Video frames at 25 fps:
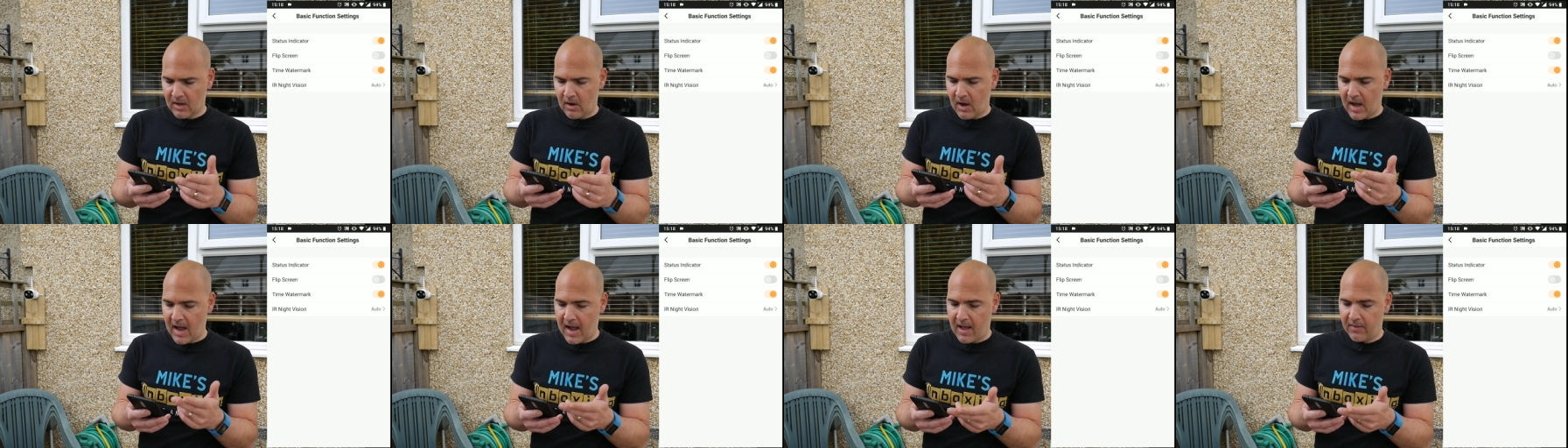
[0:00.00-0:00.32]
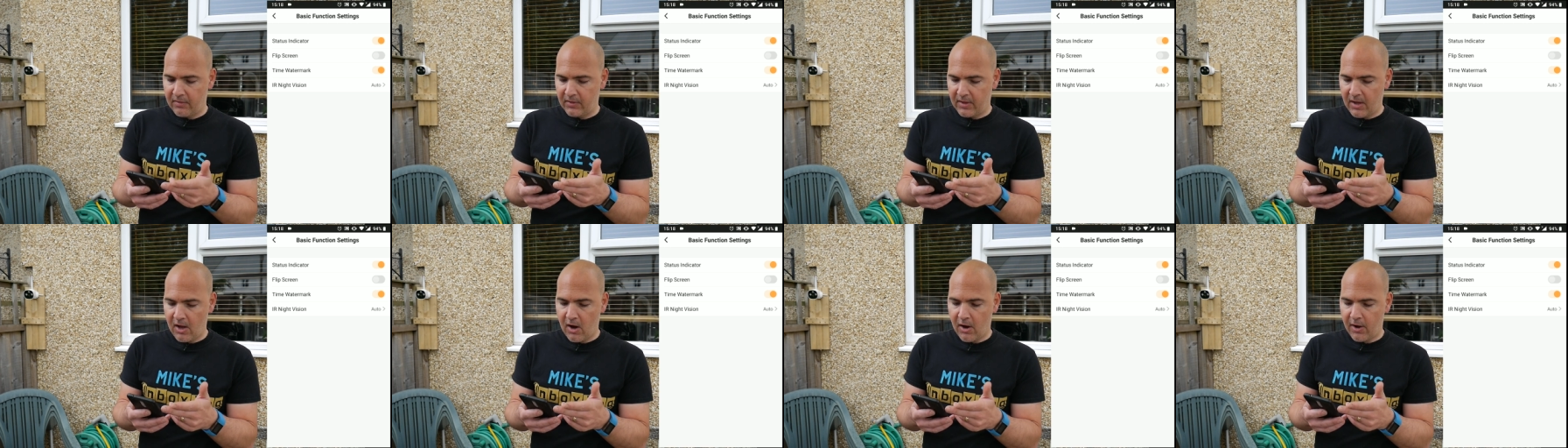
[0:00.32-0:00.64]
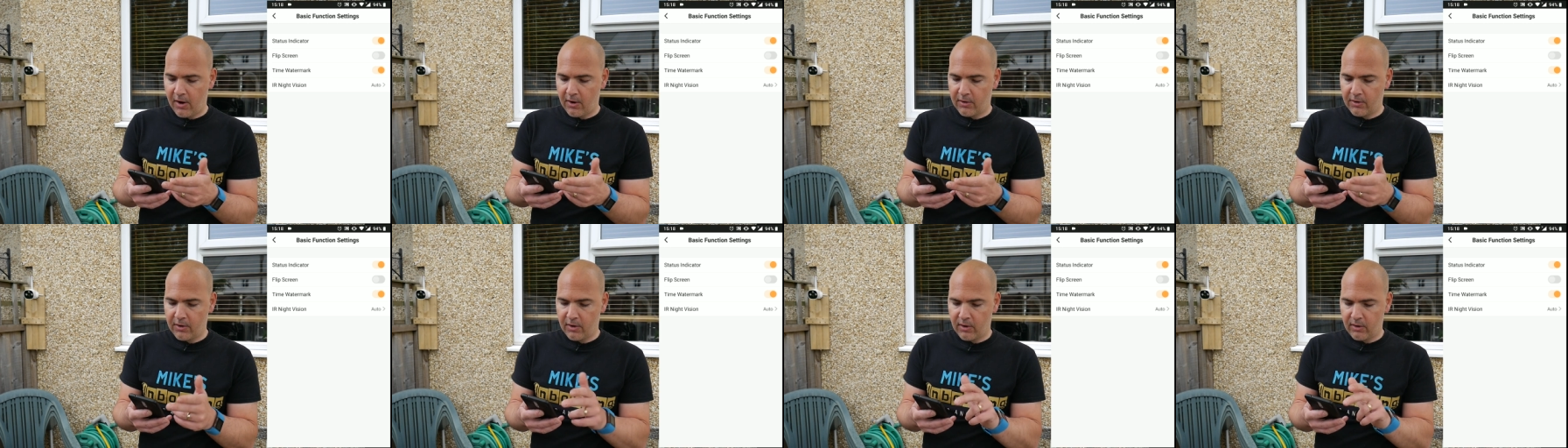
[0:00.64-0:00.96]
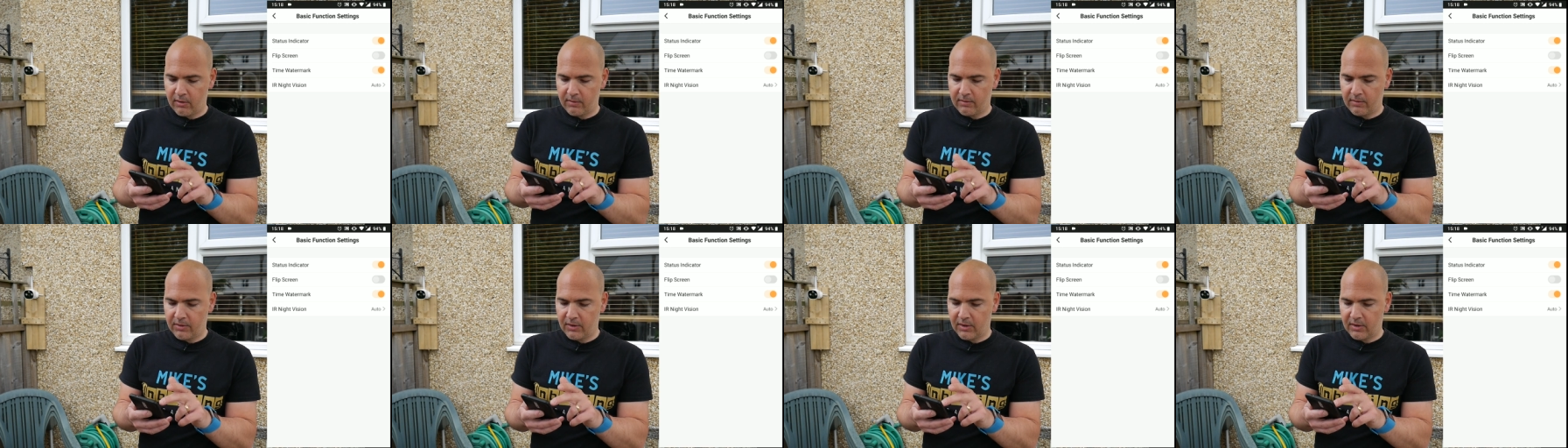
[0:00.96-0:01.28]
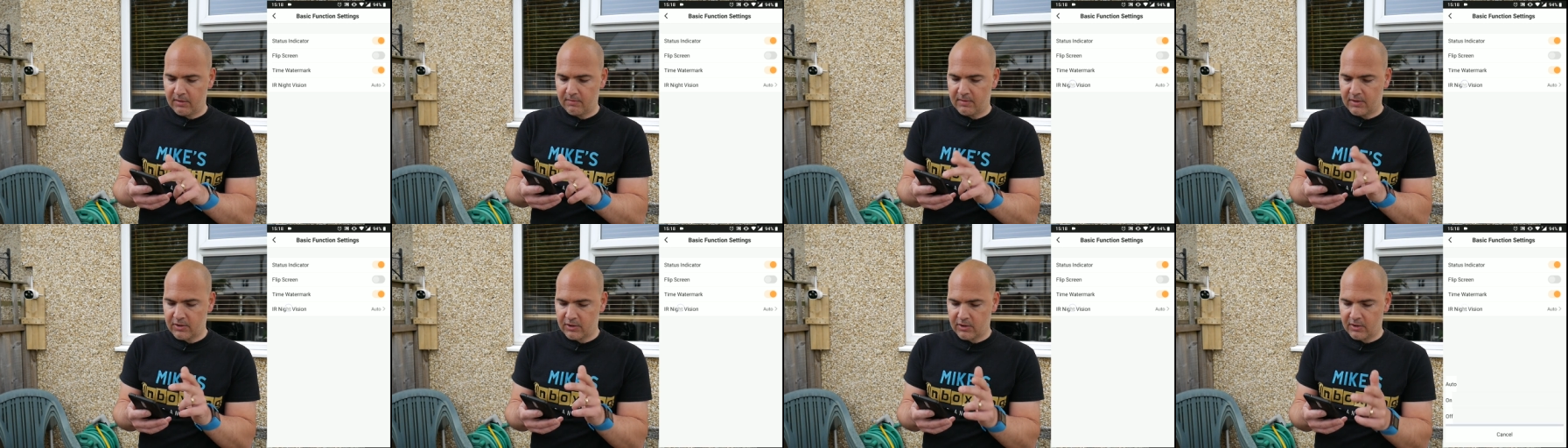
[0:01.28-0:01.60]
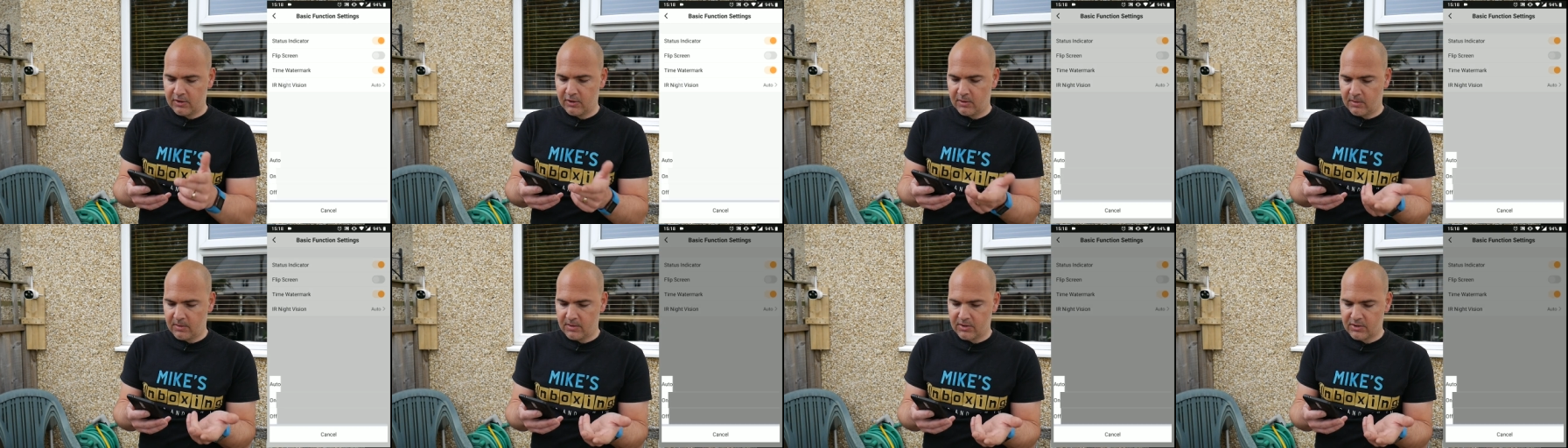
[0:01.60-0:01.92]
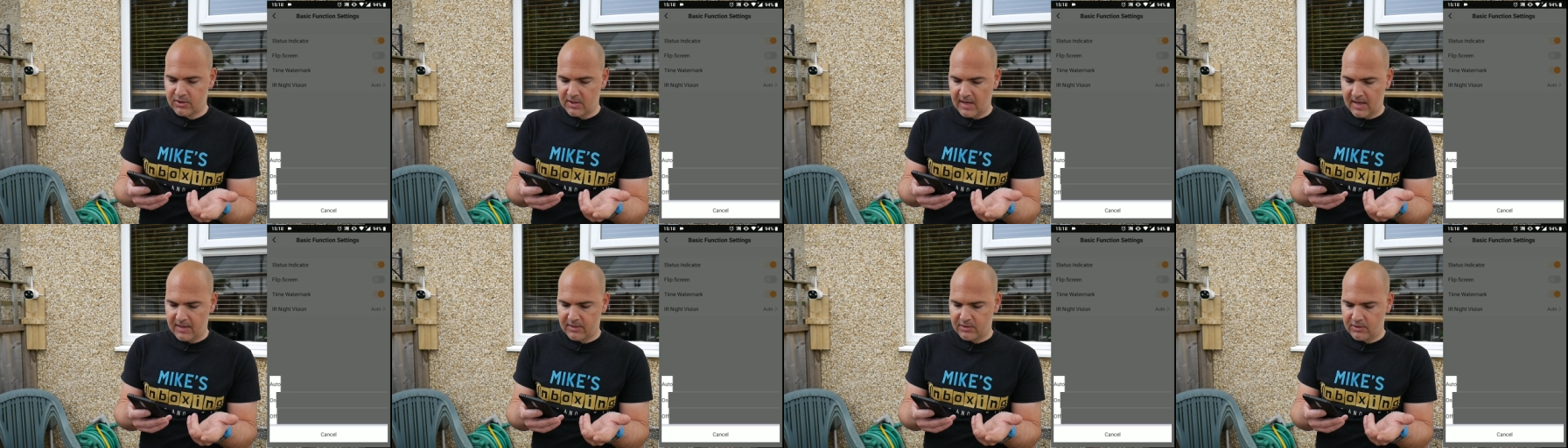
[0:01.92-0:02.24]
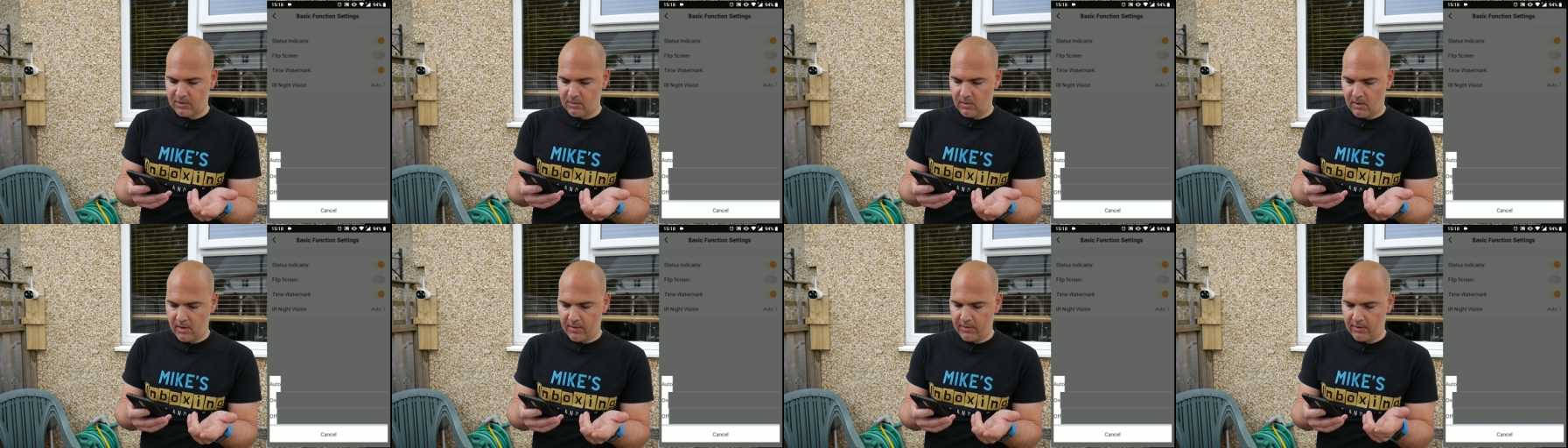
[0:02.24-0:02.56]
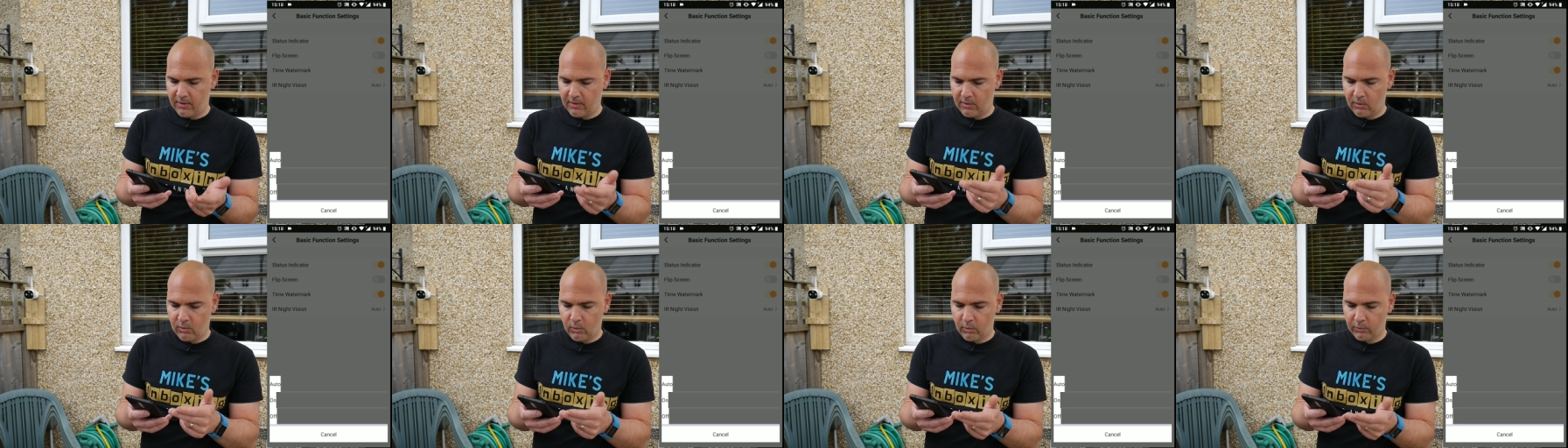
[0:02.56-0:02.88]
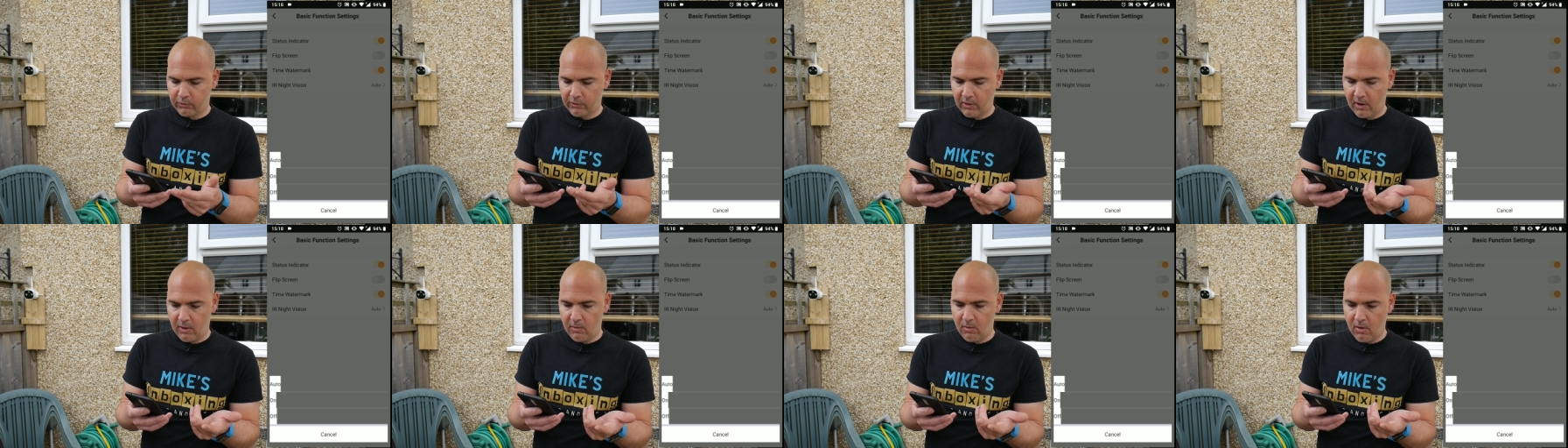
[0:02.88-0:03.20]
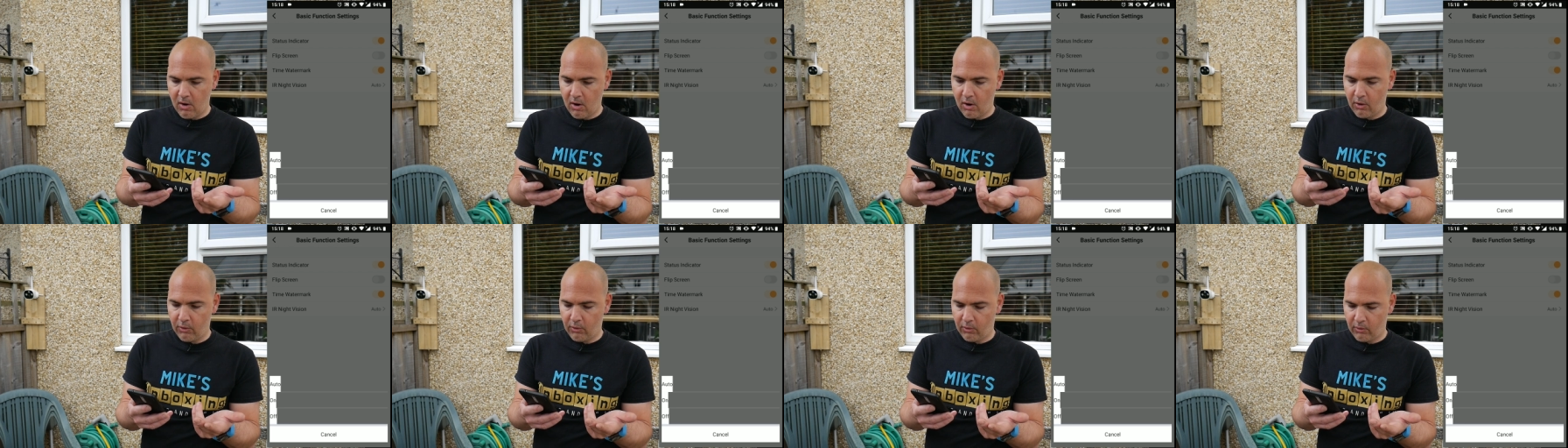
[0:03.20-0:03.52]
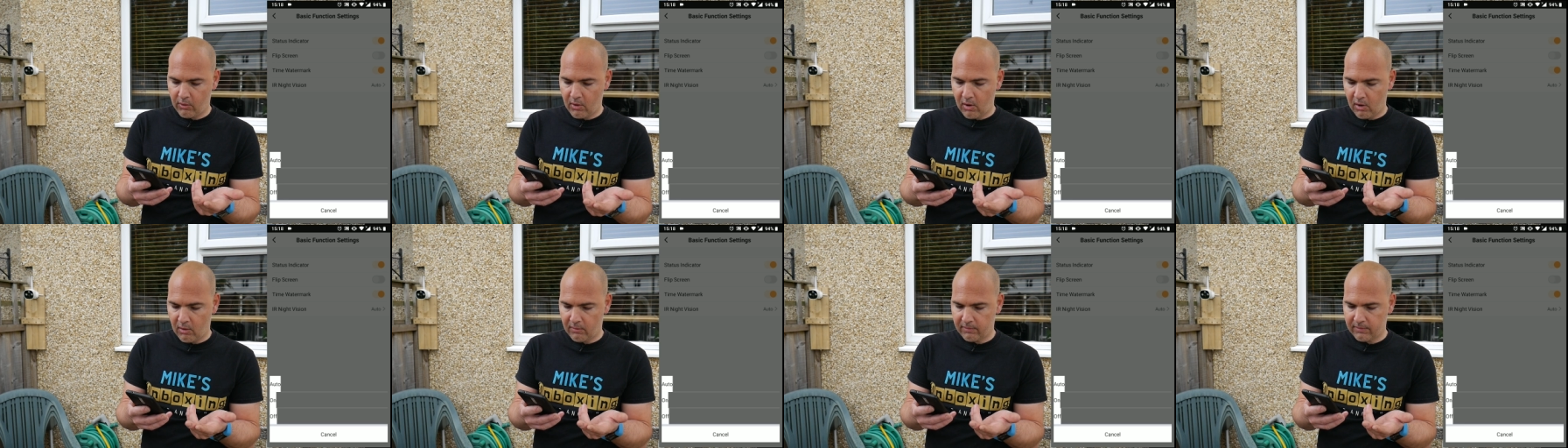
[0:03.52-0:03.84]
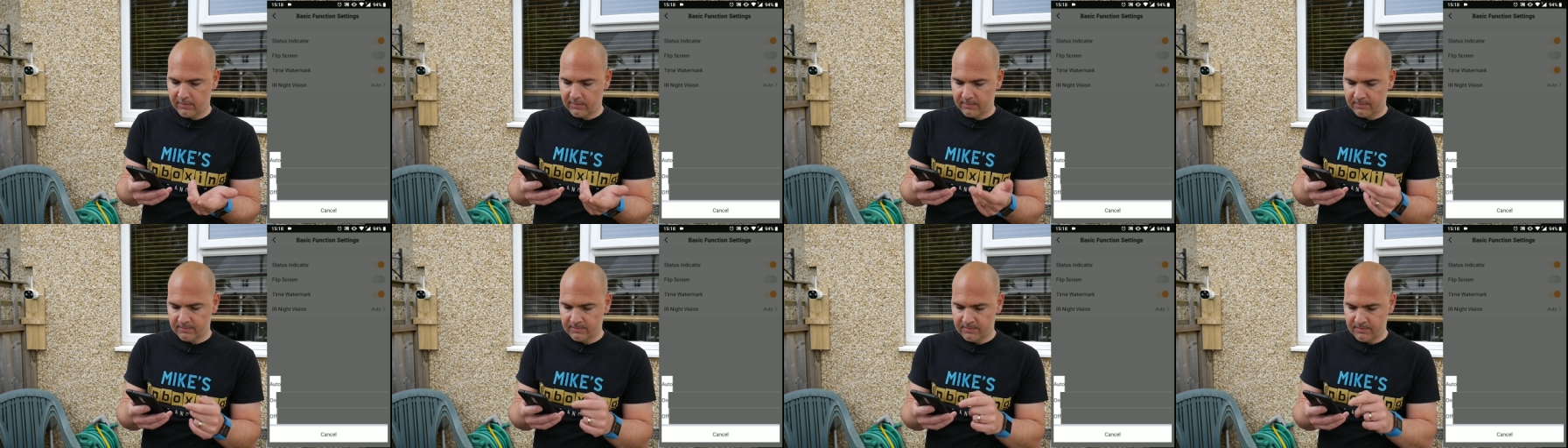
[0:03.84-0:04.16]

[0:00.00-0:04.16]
And the I R night vision, you can set to either auto, on or off.